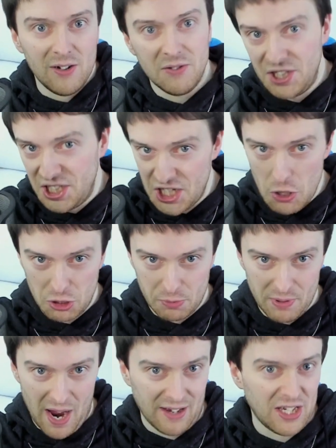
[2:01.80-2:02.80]
years
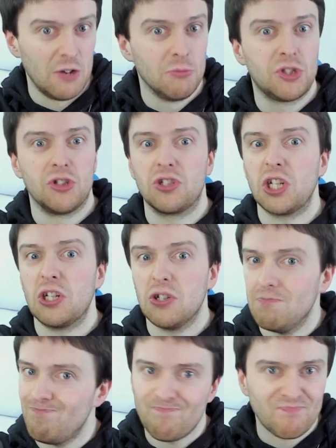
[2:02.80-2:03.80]
back. It was just,
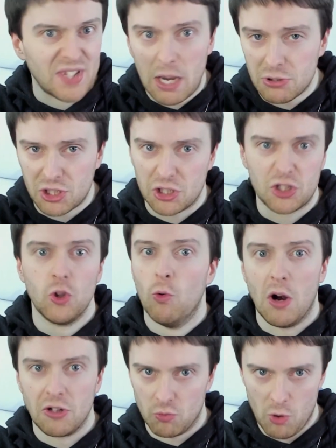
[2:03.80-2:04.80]
it was just so
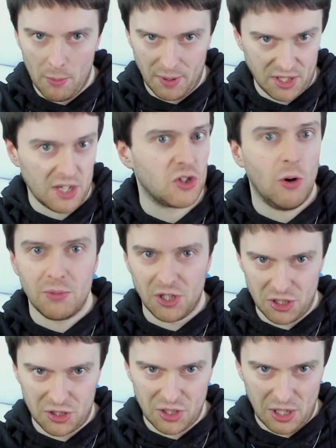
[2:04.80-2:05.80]
underwhelming. That's all I'm going
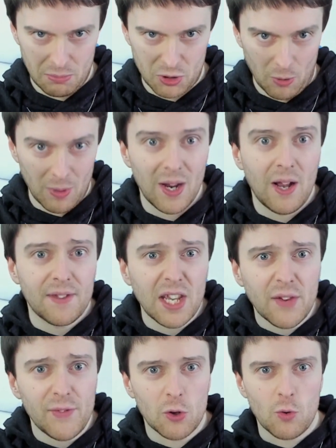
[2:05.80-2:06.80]
to say. So, thank
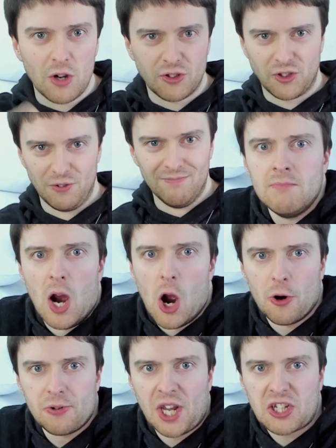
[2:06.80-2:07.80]
you for your question.
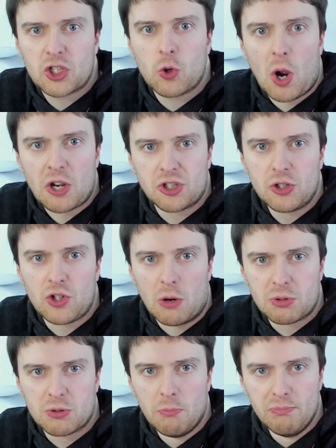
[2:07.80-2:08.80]
Our next question
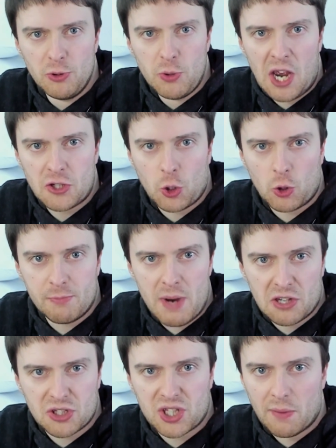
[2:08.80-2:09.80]
comes from Blue Hedgehog
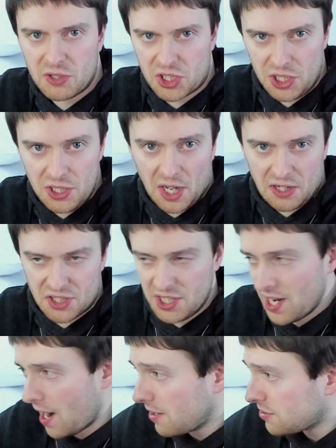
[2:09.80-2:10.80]
Man 17, and
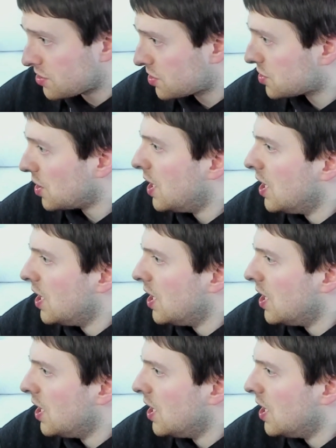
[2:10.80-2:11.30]
he asks,